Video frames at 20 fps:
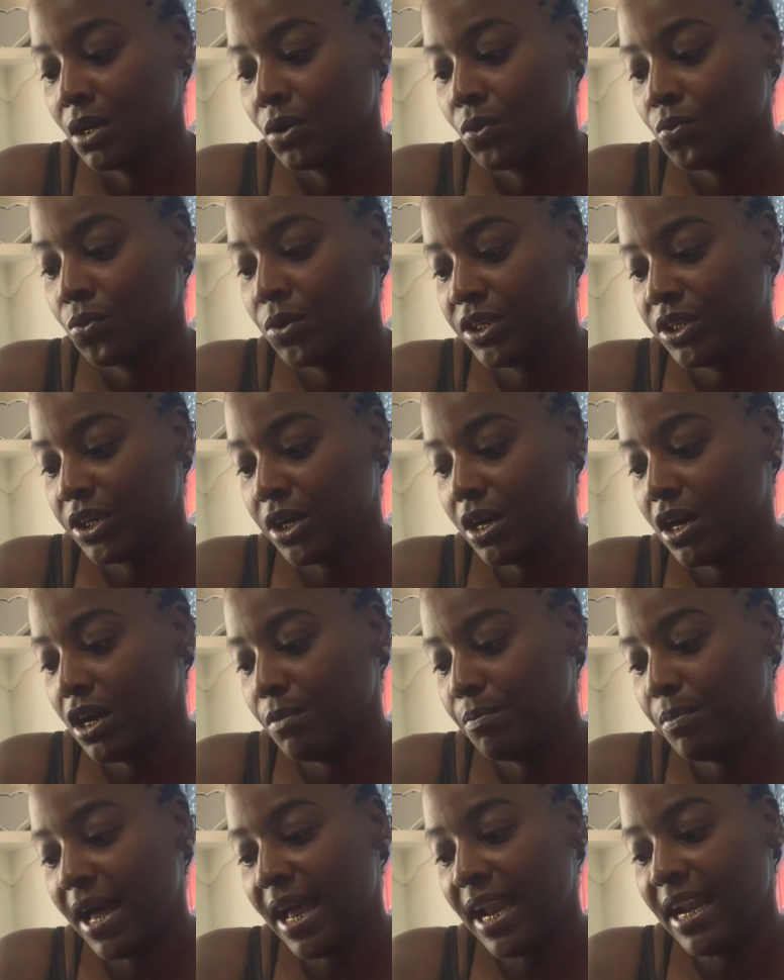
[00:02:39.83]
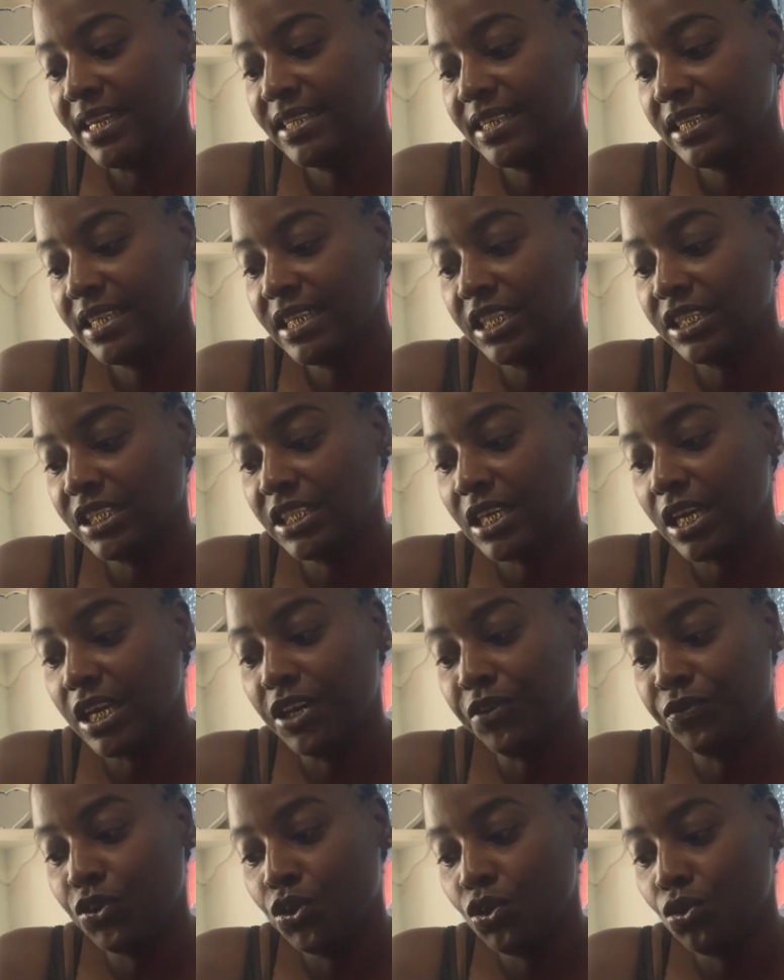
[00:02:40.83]
Return policy is
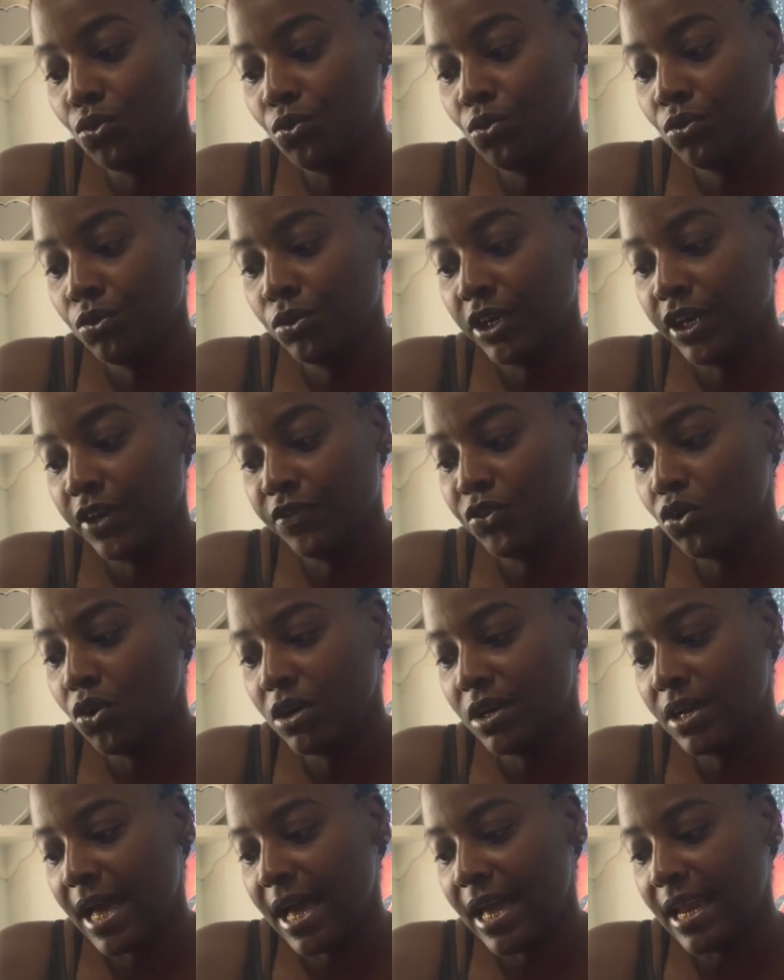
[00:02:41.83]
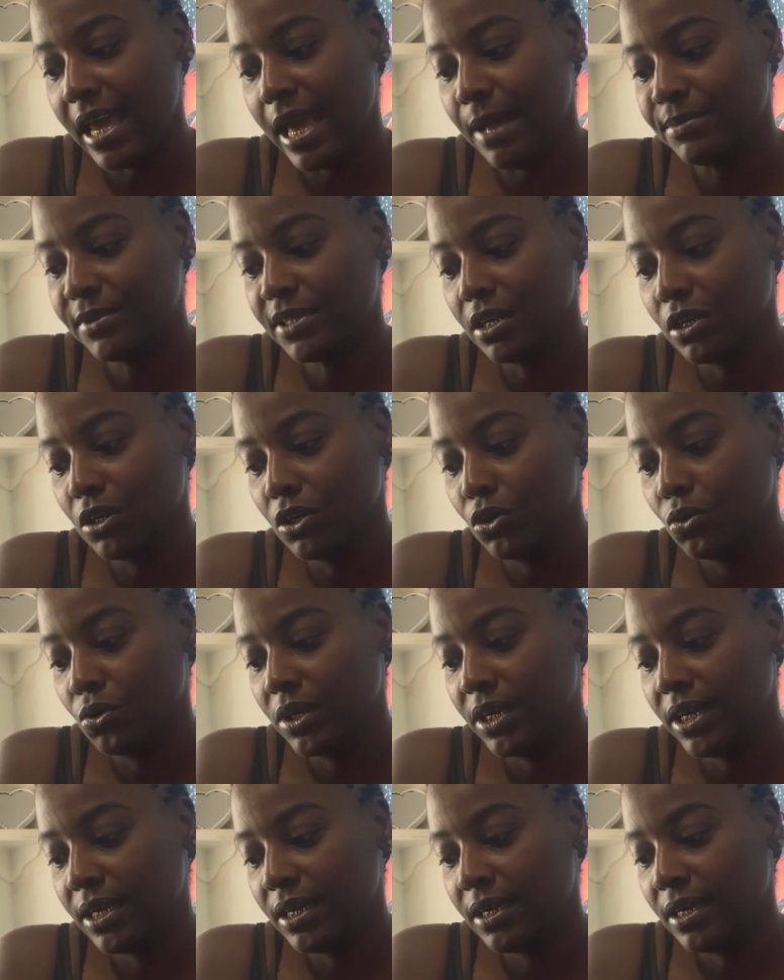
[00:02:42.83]
if you if you're not
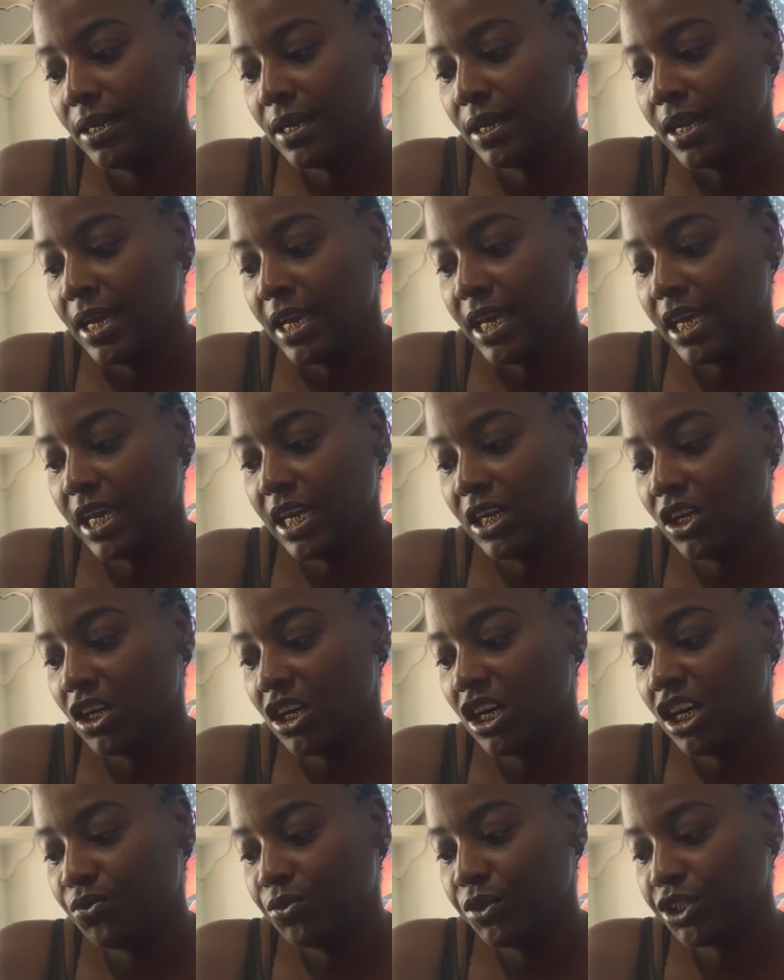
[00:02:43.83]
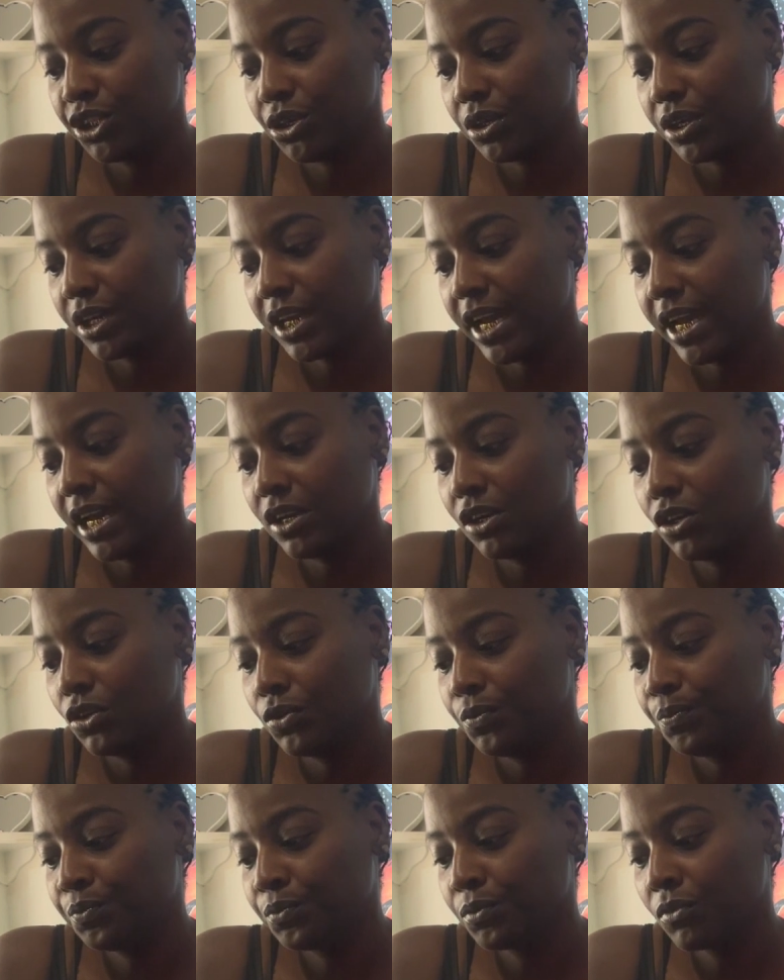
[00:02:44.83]
absolutely in love with your
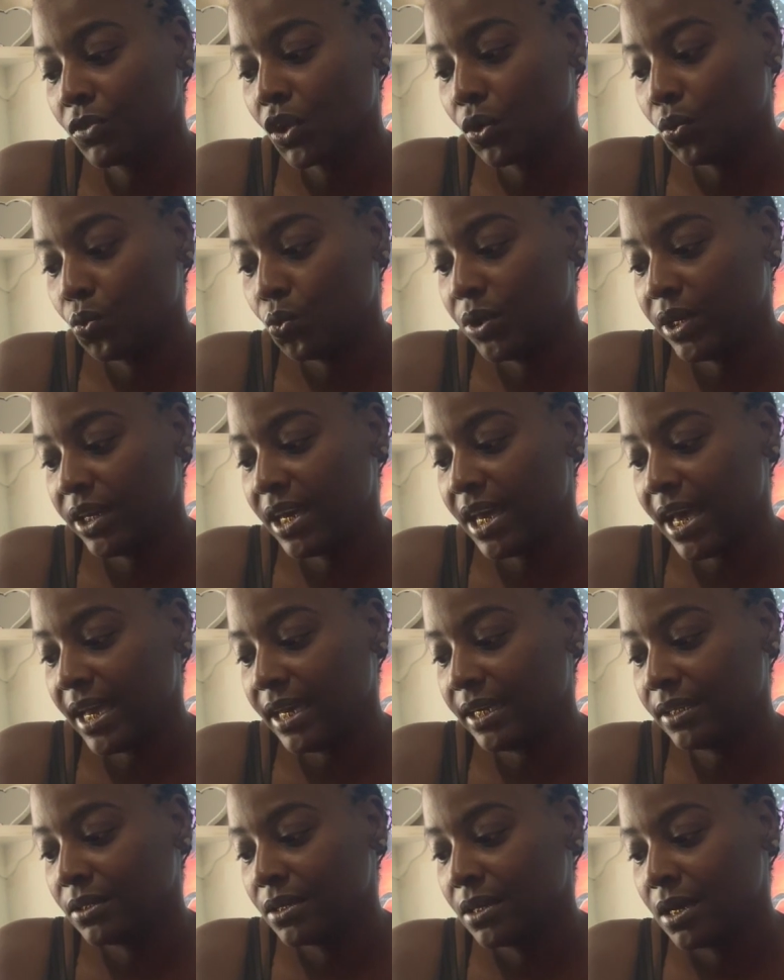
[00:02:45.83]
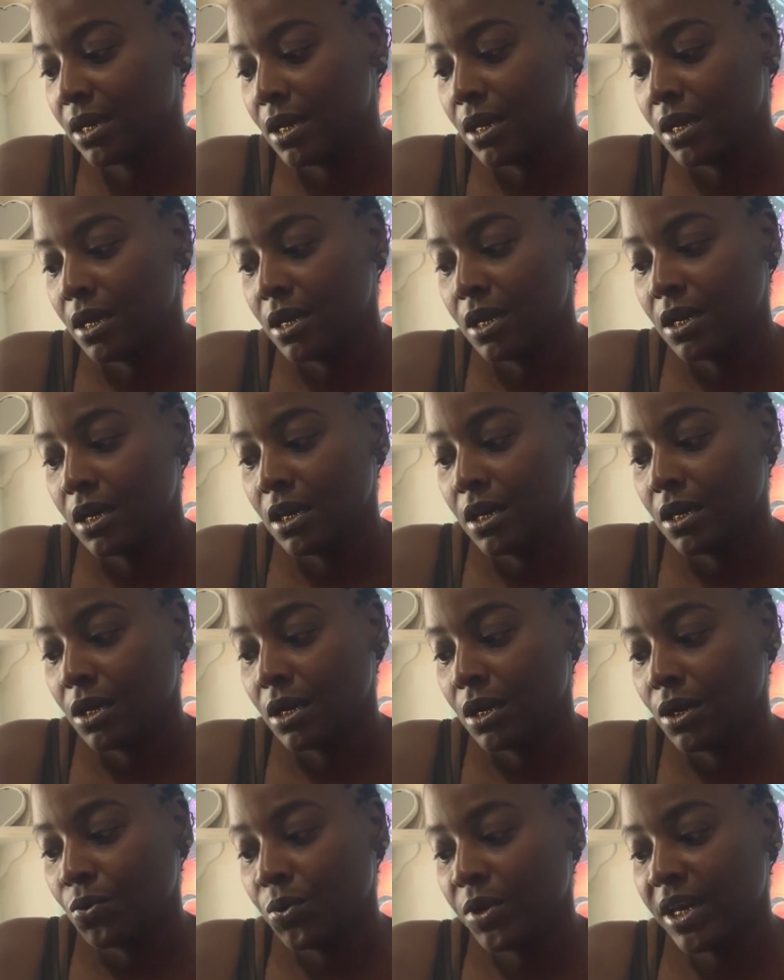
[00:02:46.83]
candle, we got
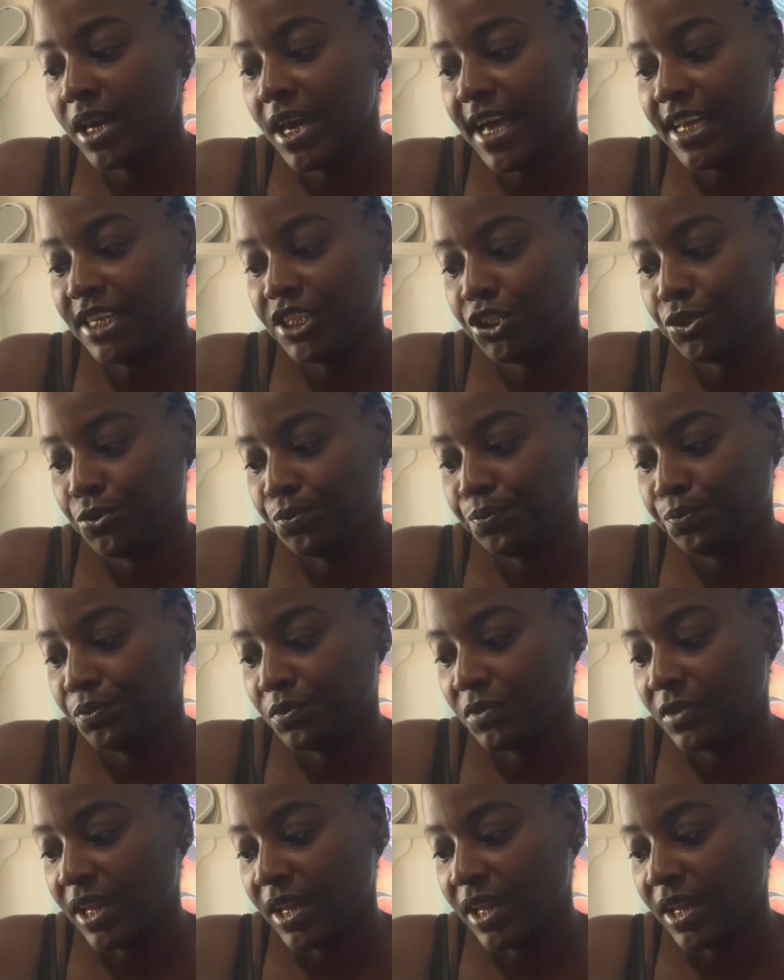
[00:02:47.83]
we got you.